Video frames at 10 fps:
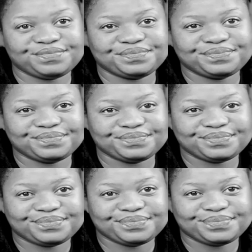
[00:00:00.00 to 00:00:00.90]

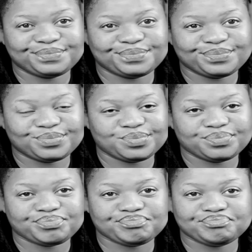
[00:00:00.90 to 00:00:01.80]

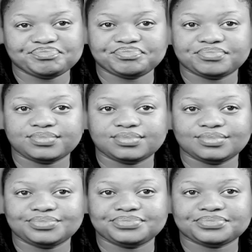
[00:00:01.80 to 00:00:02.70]

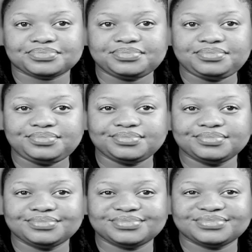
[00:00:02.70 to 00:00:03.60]

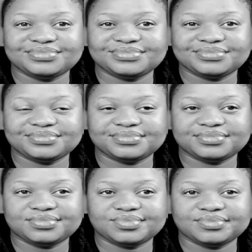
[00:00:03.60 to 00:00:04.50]

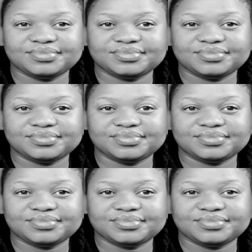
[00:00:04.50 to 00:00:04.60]
(not speaking)